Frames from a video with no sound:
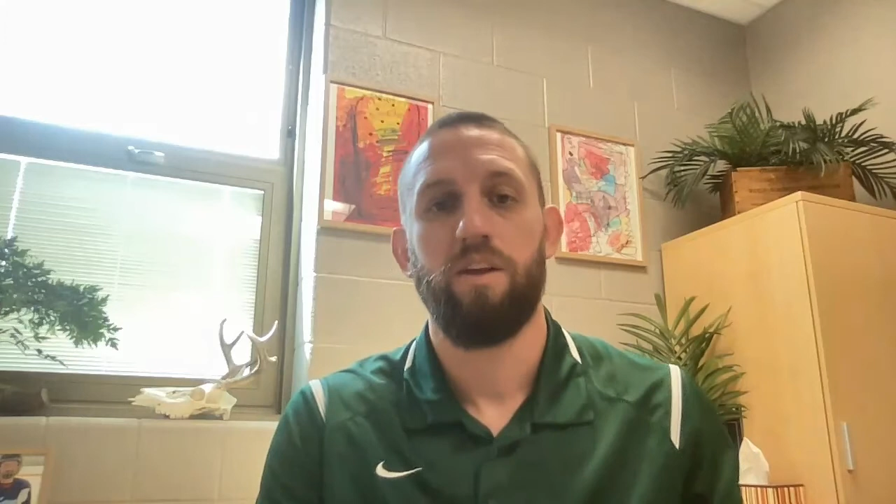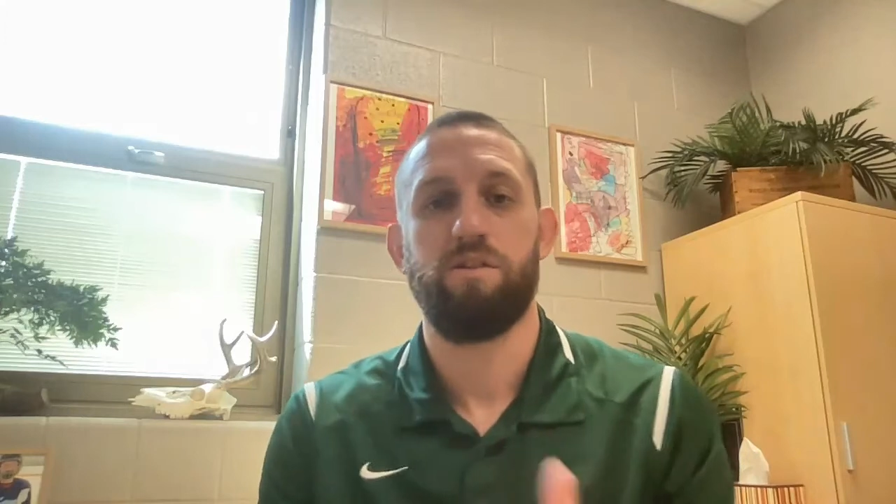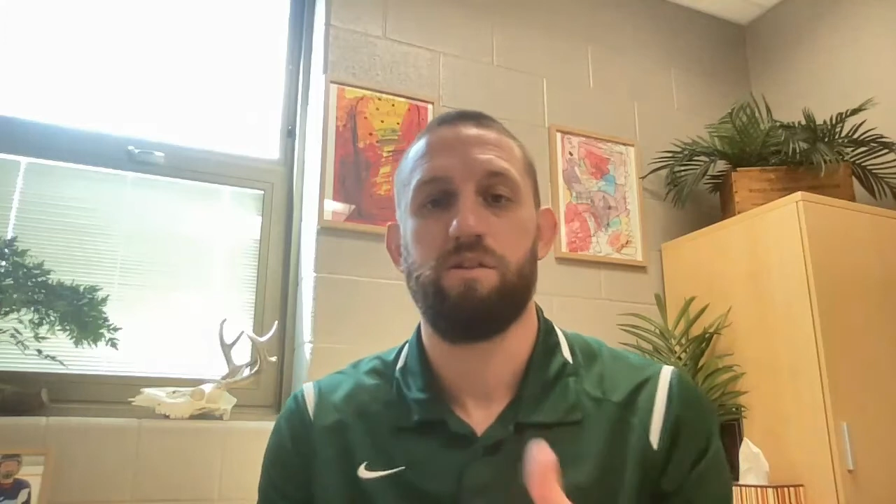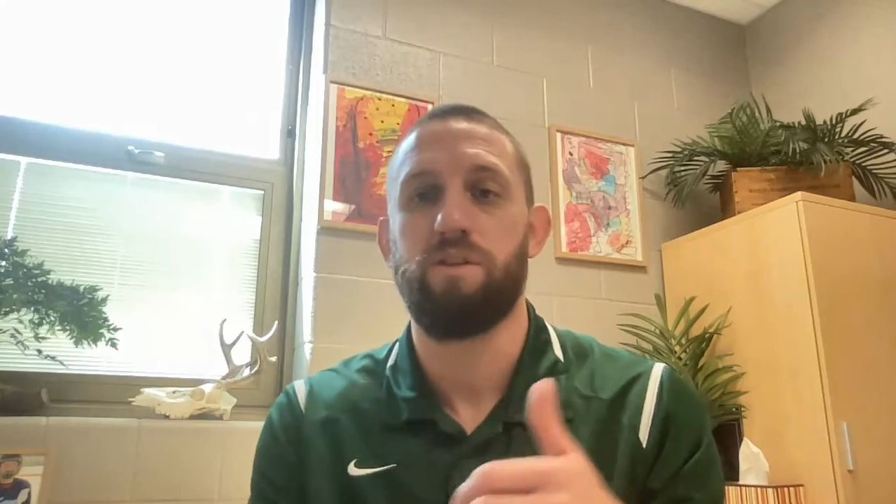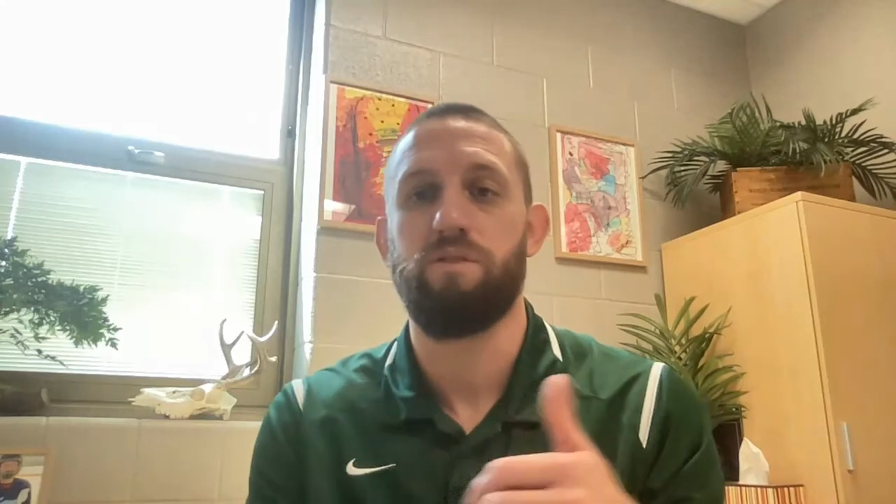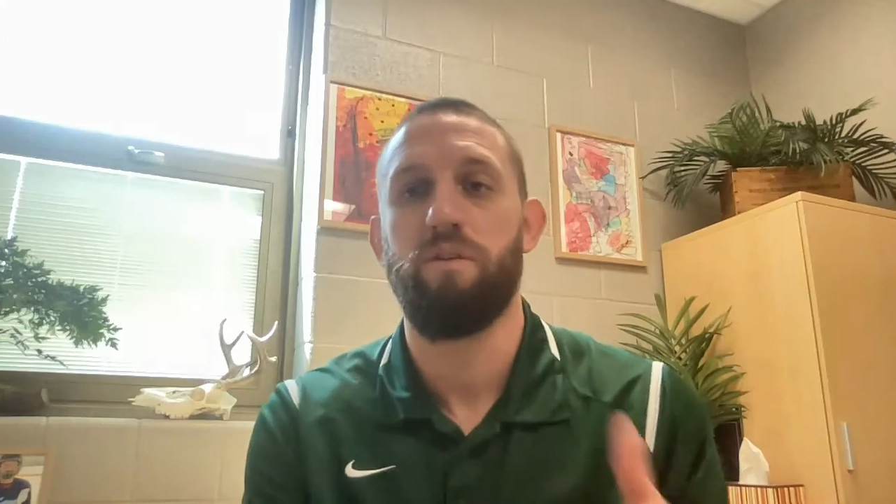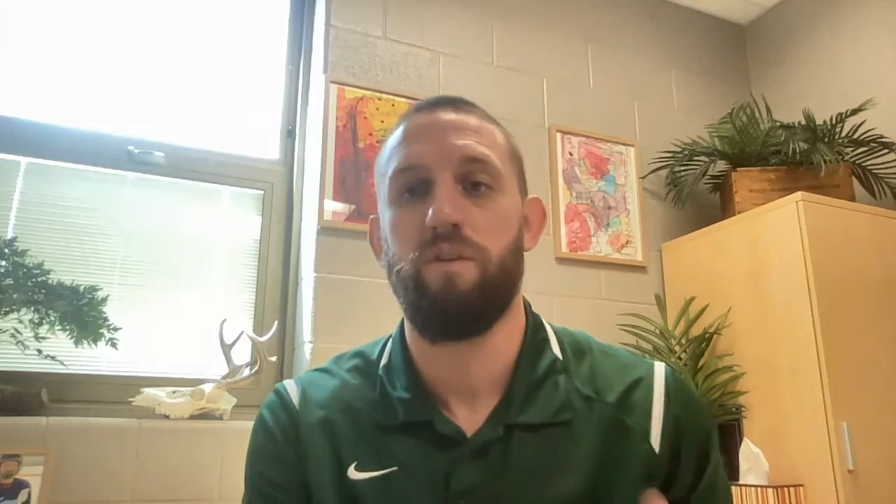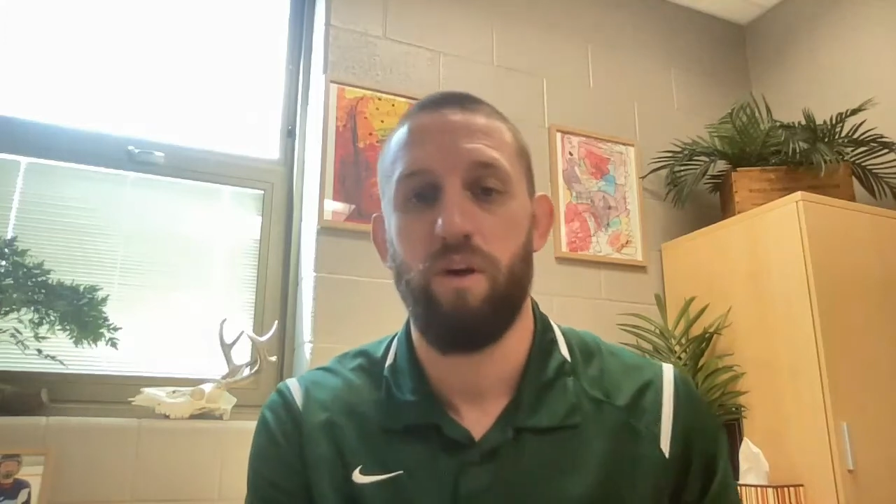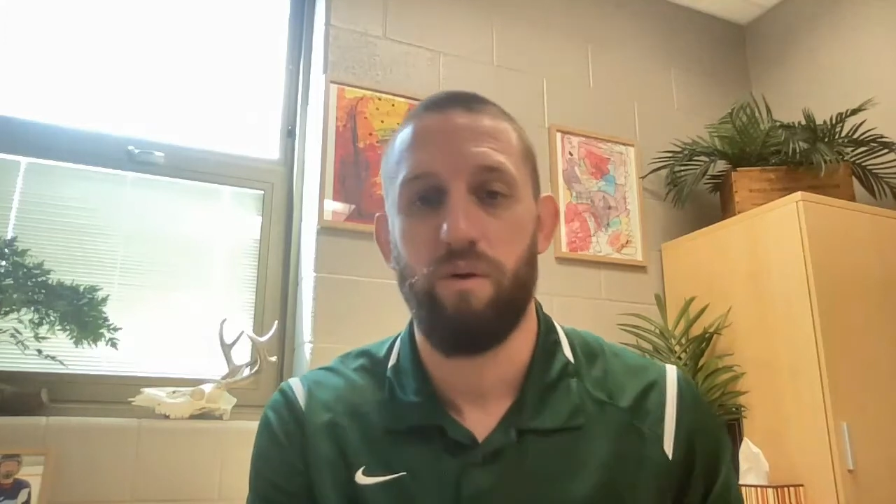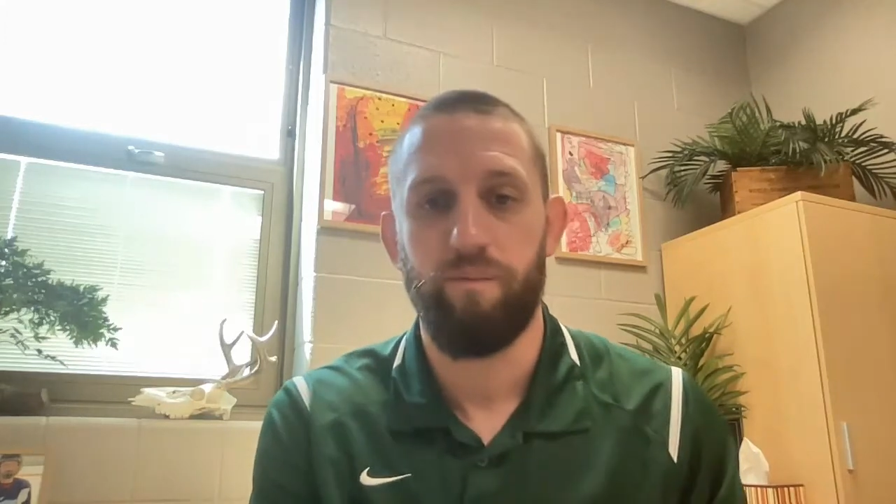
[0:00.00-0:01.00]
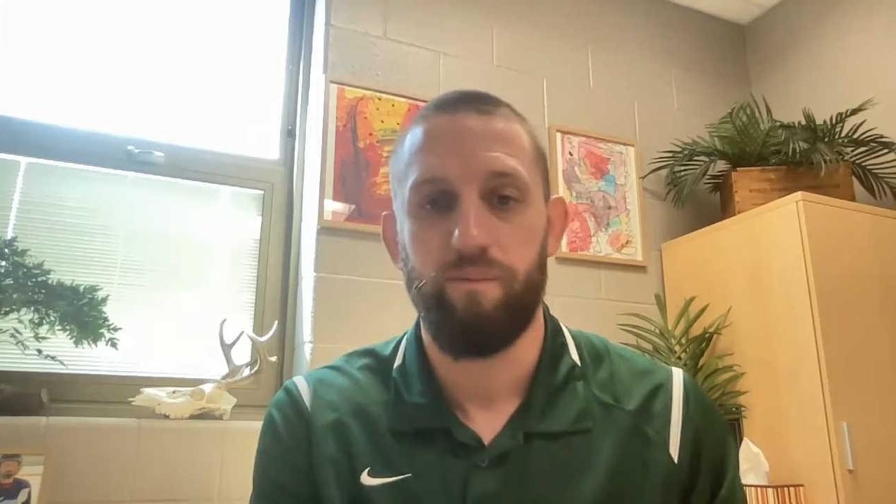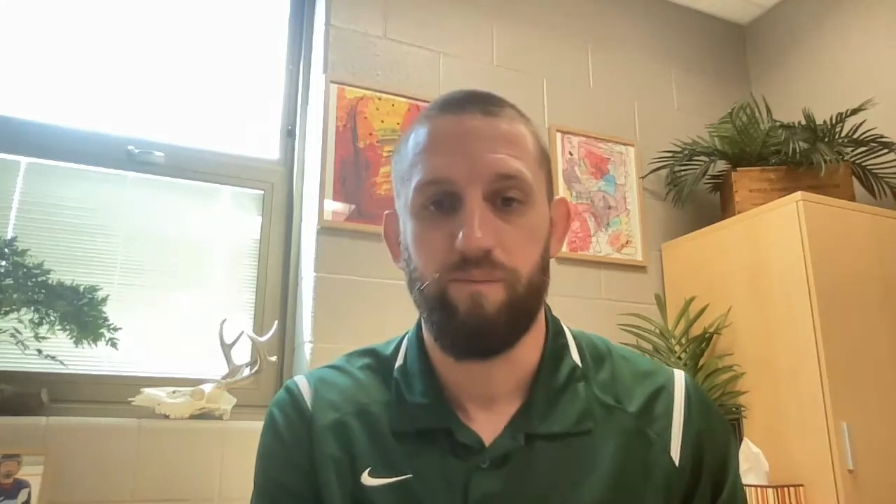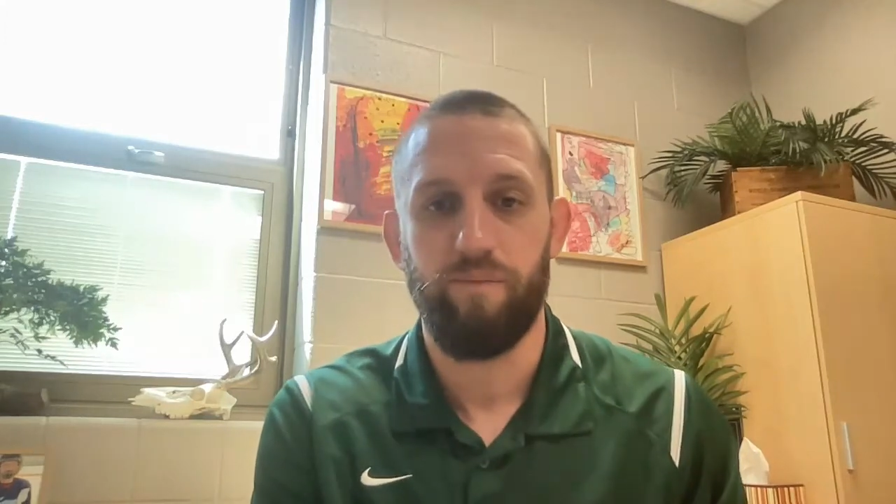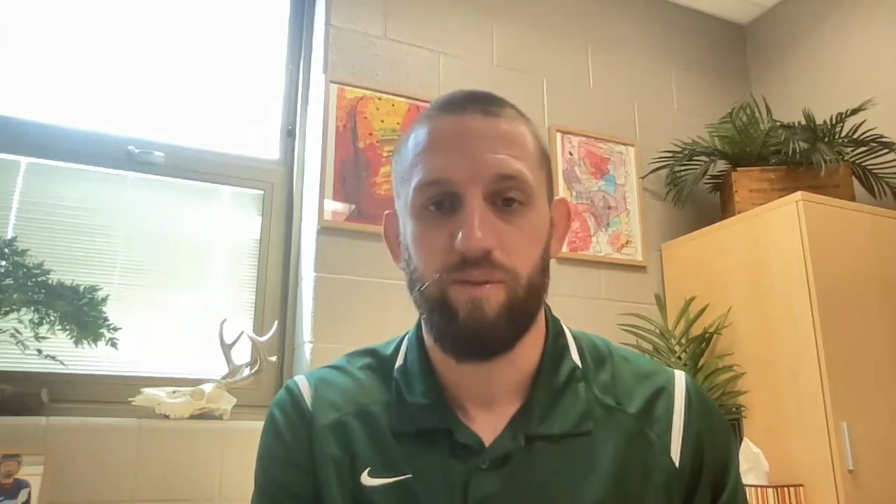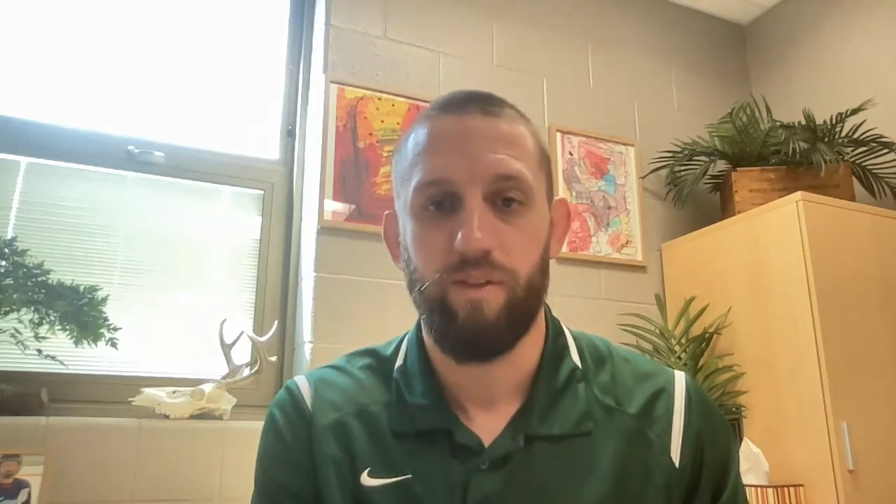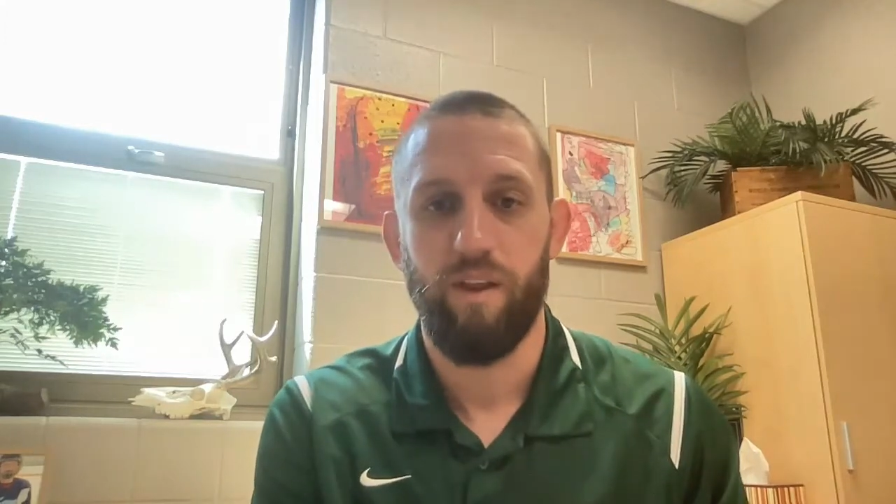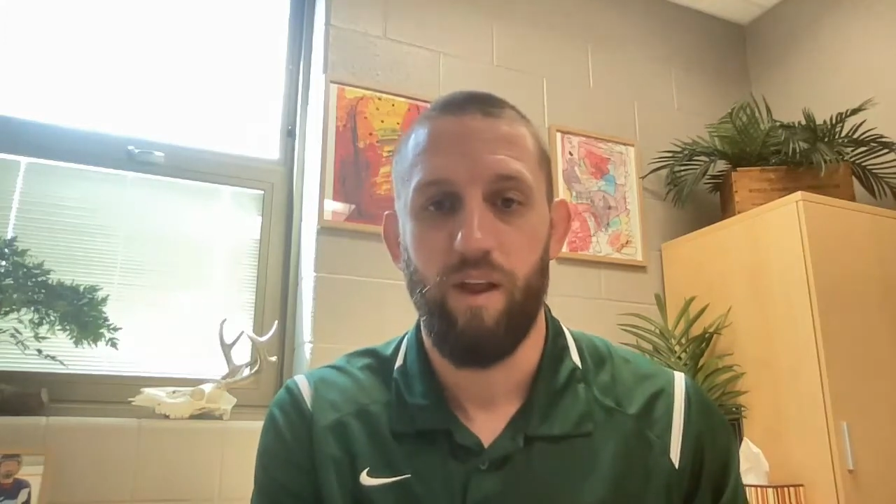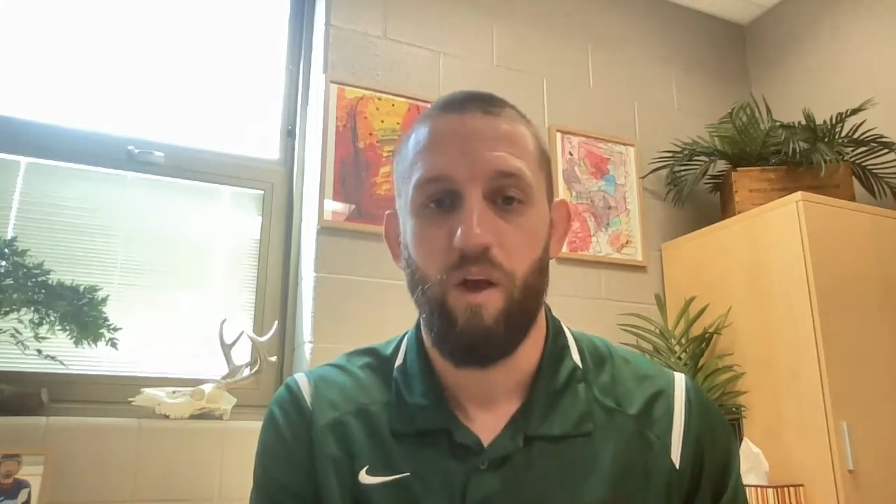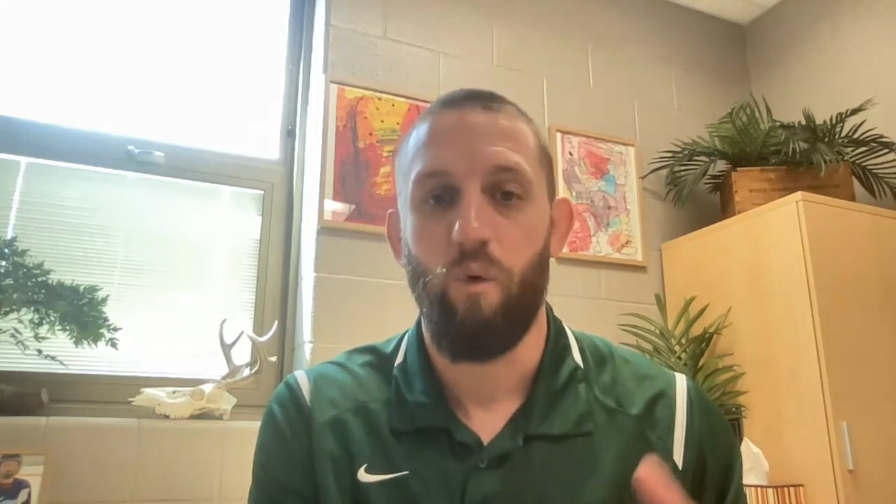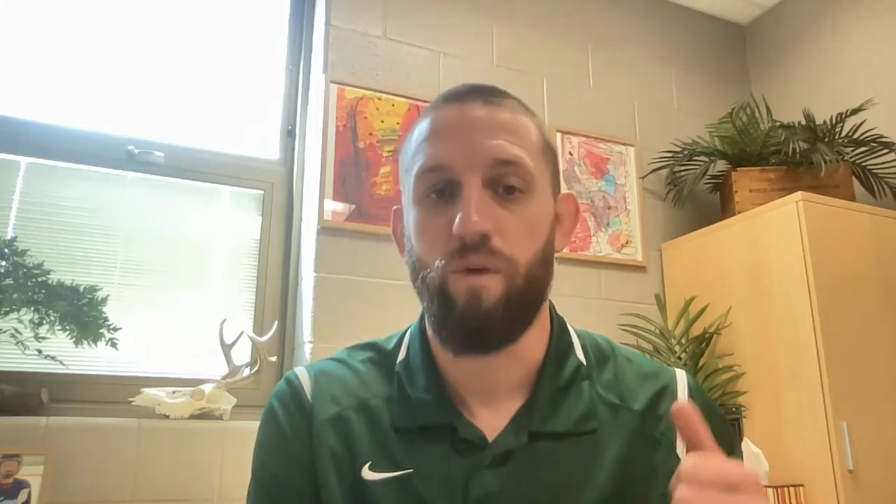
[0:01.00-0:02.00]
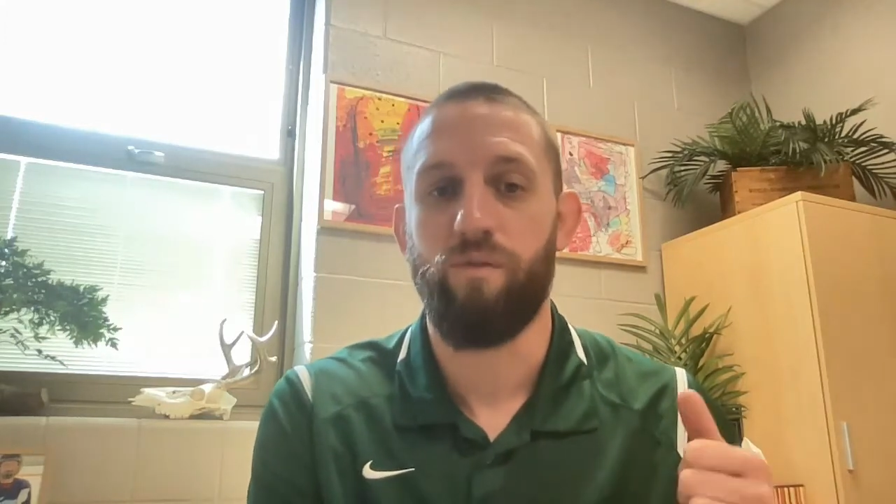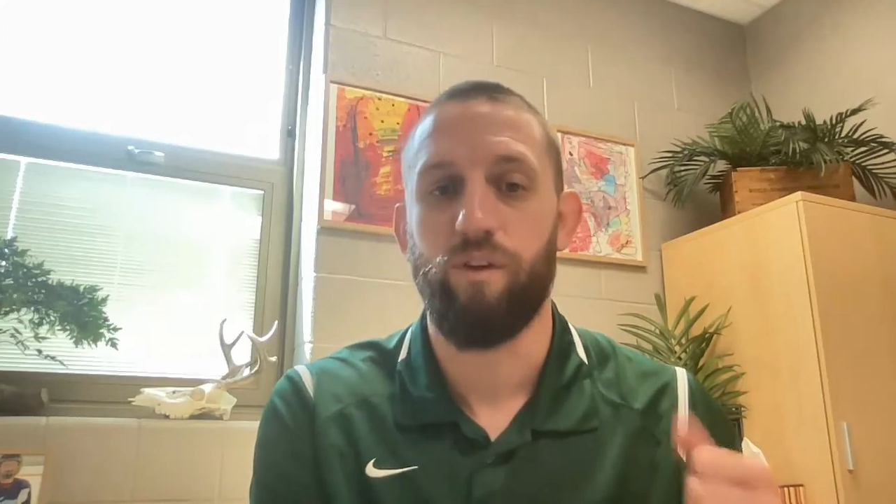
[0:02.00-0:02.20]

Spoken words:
So let's review. We've